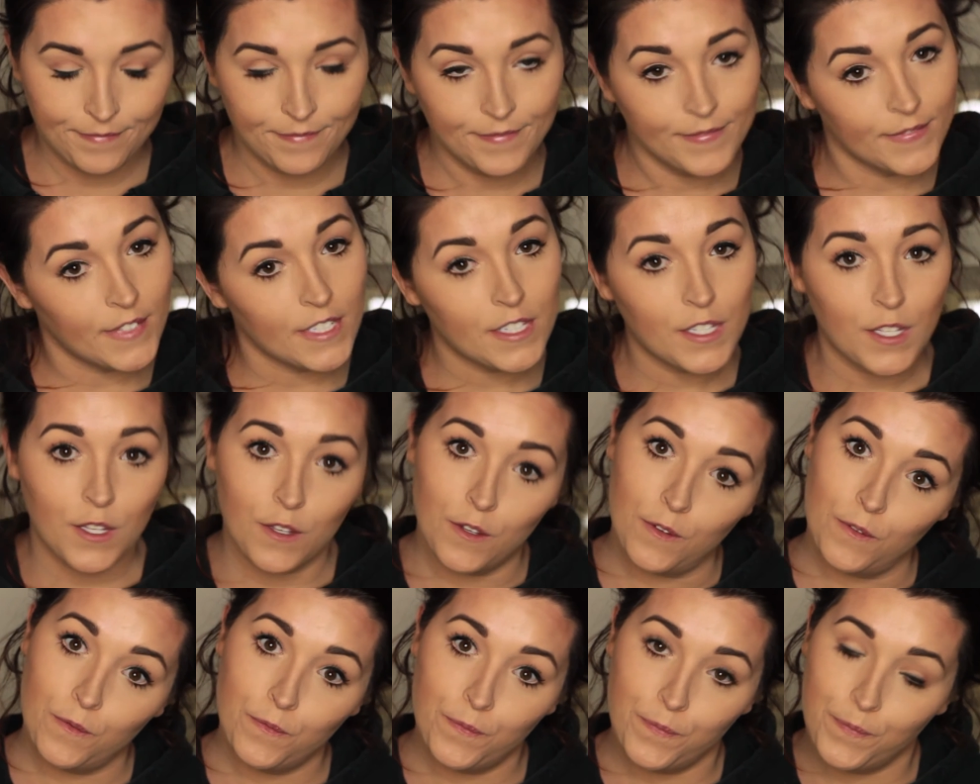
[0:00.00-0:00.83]
That's
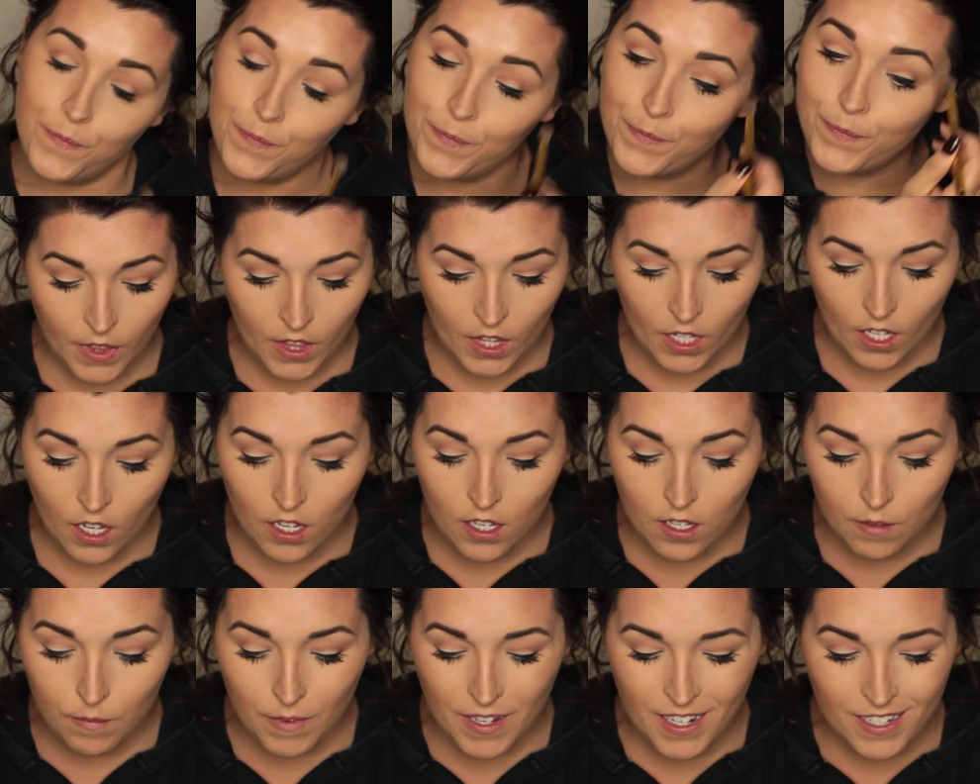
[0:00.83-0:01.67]
cute. And
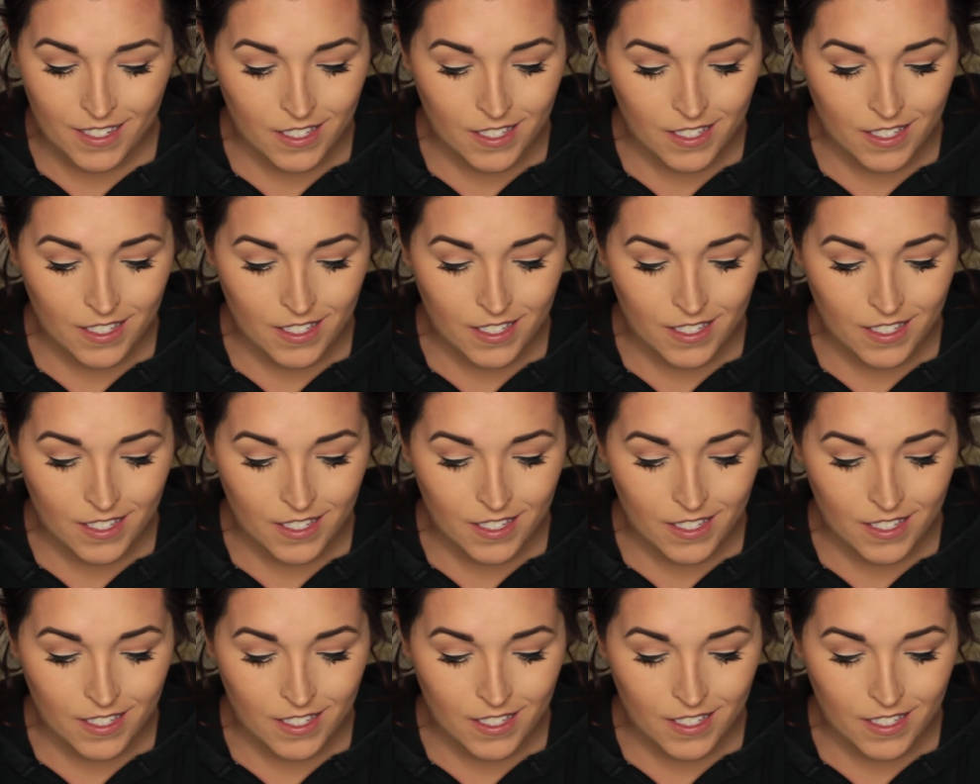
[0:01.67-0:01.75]
I